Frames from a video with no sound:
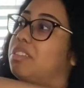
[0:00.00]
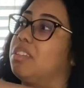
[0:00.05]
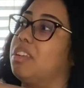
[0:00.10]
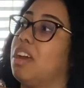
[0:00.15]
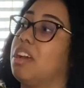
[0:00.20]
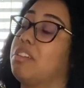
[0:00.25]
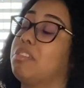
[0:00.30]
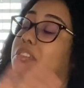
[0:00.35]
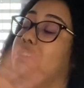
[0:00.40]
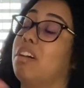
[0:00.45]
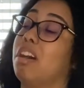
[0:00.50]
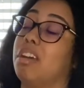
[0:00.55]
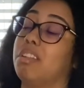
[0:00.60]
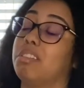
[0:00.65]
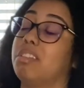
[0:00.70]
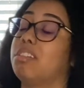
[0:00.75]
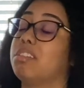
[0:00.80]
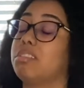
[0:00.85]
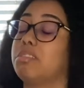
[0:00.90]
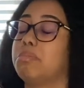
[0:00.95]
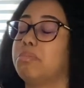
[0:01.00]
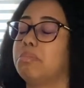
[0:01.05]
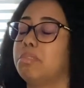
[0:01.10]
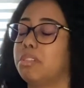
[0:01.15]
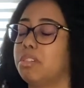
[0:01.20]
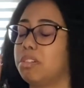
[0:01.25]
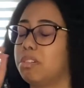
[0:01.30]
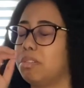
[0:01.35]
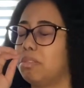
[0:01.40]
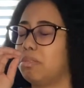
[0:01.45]
I don't know how long
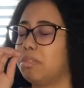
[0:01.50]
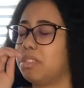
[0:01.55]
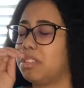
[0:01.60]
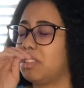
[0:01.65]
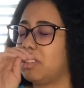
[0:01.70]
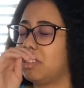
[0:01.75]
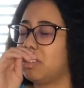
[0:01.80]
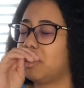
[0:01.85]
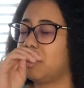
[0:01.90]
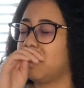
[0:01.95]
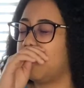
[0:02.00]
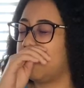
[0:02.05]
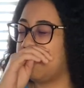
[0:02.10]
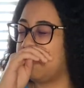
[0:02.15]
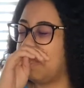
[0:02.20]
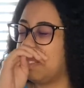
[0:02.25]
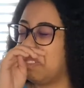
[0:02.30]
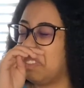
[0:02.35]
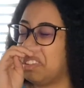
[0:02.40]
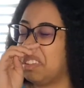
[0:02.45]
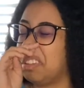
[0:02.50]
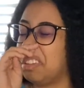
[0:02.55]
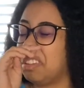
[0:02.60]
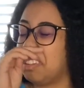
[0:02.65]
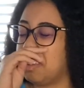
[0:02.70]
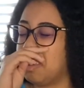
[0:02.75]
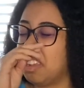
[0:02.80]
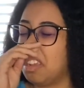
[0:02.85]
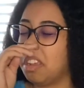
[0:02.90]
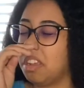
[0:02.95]
ago was this like maybe like
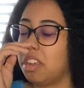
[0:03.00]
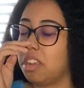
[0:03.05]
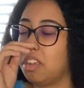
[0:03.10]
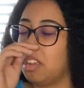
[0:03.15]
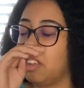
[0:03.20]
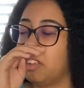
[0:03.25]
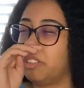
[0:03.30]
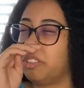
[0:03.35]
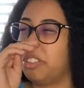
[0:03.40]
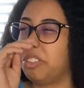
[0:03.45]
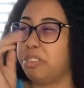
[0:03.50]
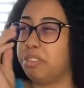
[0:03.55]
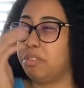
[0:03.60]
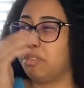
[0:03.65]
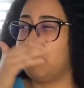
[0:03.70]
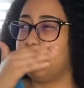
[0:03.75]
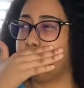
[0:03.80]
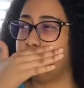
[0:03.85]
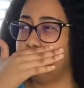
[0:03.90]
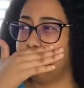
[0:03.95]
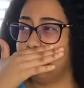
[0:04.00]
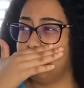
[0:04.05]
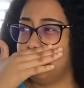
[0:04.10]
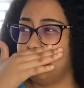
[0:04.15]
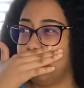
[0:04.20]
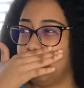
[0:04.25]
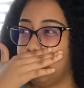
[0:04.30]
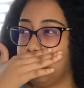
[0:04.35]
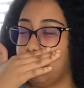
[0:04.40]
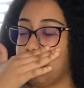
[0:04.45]
two
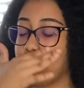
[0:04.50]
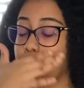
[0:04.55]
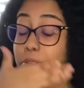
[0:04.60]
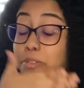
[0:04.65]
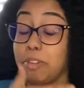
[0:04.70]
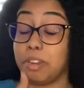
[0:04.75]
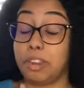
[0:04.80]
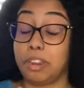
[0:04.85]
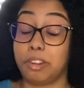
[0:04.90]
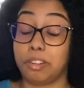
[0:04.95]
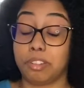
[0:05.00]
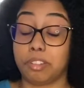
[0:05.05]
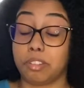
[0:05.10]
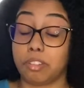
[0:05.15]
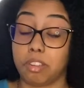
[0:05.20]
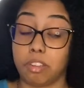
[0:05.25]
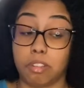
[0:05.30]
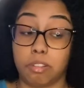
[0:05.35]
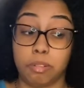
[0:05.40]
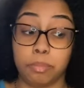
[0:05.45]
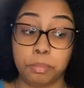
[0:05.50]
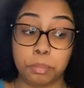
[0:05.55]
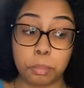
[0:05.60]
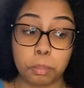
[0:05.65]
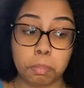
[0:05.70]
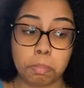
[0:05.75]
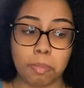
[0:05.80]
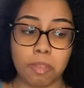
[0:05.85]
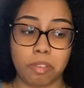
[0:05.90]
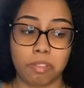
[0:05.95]
three years ago.
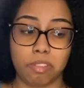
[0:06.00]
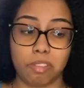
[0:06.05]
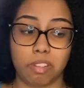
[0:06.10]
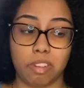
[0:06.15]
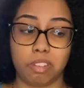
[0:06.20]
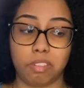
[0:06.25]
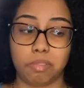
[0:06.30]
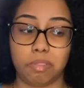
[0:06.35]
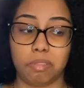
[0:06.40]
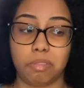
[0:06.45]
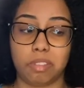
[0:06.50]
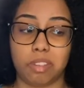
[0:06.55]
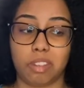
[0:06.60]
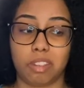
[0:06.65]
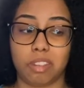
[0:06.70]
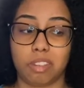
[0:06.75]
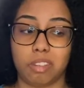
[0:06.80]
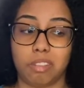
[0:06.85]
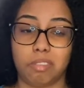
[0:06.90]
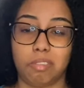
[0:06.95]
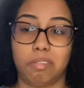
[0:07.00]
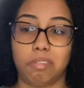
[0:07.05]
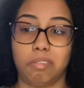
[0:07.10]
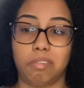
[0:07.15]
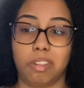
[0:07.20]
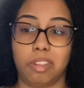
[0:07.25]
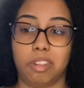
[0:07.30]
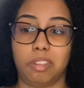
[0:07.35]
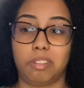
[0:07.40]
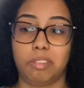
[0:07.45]
So that's why I was like oh
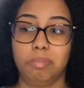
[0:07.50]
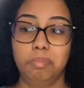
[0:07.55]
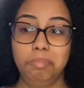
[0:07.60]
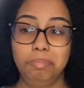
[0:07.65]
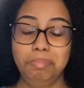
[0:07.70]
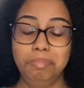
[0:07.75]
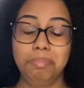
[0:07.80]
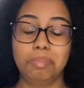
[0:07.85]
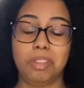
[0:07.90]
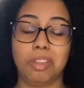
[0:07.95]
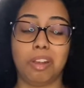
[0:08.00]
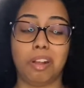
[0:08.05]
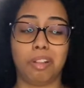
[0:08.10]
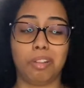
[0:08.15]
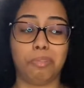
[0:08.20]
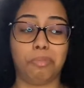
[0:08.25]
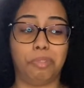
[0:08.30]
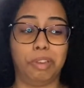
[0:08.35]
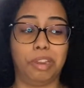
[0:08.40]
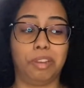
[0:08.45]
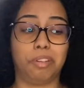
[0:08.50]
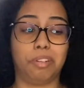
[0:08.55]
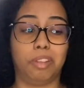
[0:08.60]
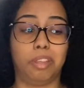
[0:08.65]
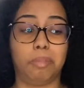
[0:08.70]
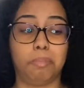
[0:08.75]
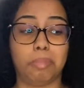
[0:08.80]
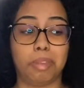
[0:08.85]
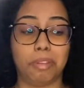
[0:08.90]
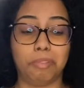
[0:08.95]
like y'all are weird
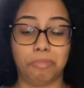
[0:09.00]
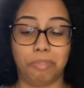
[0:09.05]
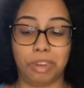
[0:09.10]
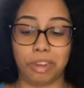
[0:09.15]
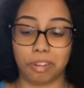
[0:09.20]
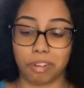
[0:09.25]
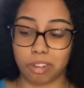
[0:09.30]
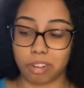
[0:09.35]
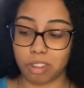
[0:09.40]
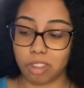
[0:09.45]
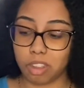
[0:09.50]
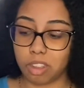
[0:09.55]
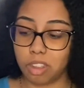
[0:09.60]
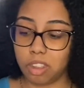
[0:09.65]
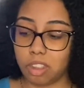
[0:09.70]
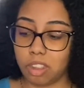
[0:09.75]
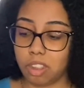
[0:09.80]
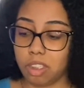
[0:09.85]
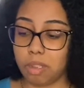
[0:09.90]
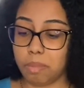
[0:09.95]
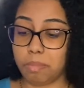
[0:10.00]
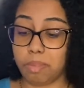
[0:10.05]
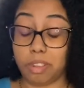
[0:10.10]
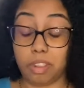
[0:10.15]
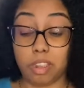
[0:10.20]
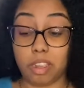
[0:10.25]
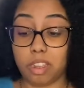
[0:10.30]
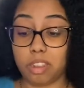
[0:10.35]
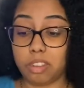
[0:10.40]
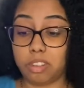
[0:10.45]
like men weird. But
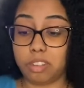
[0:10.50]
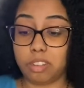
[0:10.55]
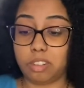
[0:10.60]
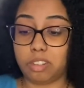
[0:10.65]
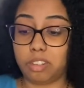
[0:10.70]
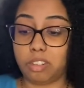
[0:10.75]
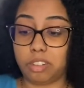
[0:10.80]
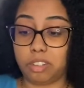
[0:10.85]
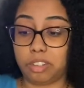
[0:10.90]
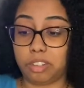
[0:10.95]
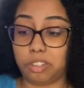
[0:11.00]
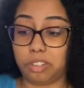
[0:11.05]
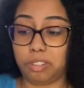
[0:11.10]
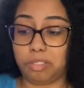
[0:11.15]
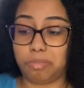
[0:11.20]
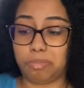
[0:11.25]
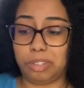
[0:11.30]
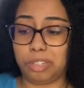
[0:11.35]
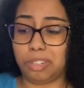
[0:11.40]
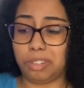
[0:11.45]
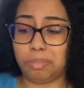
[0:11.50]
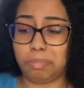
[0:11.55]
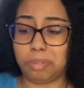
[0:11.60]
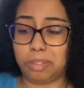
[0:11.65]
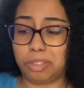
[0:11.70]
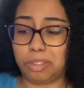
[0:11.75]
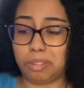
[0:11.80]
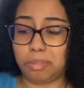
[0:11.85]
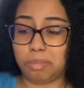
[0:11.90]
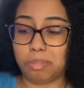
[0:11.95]
yeah, there's just weird
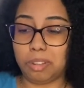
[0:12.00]
people.